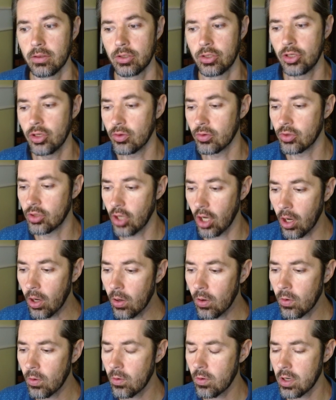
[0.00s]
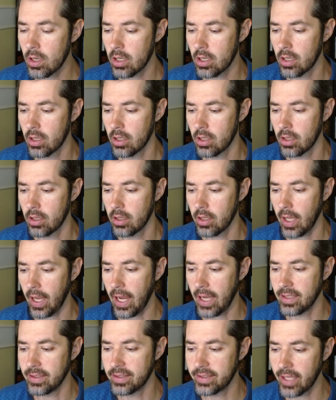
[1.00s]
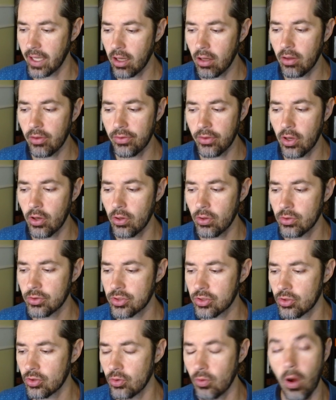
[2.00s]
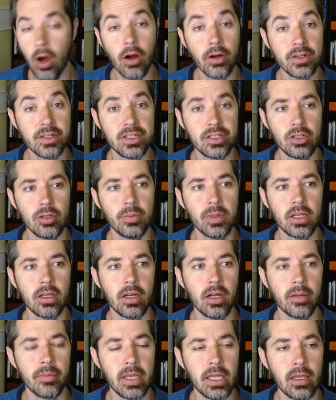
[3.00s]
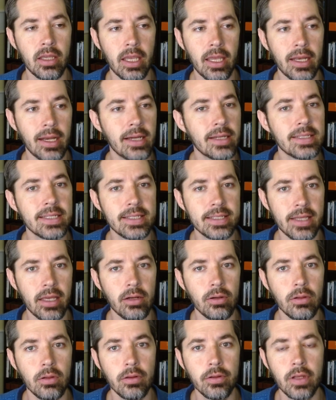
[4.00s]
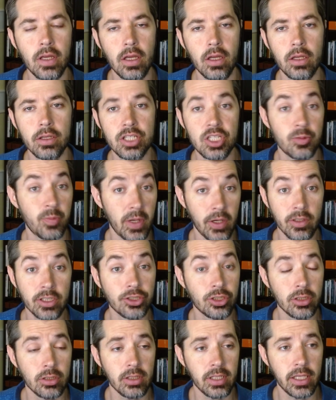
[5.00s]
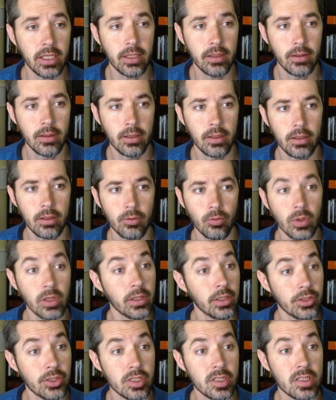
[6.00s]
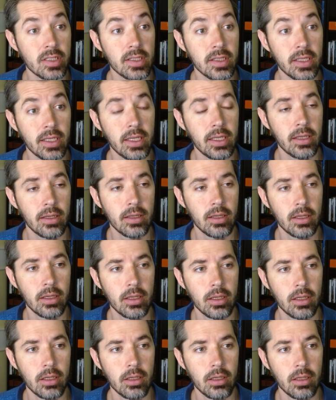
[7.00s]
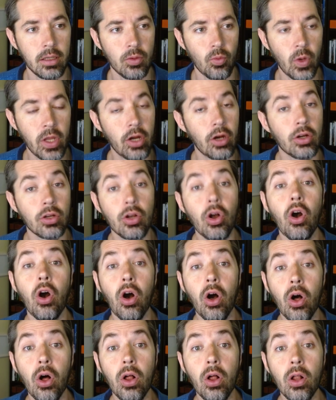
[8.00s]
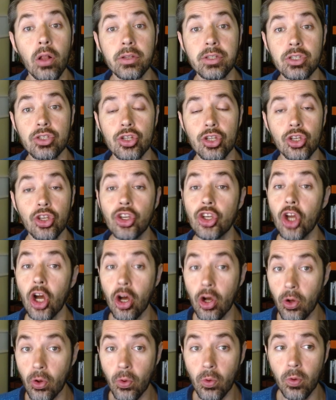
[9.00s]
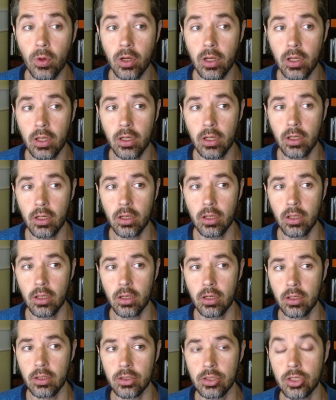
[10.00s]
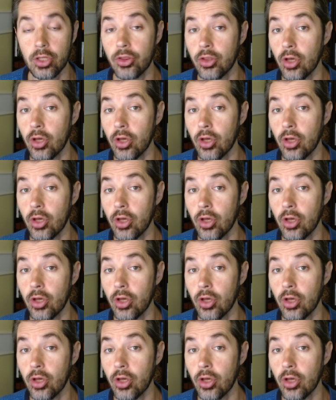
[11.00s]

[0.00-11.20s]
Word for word: to go and tell those who are still becoming and unsettled spiritually, religiously. We are called to go to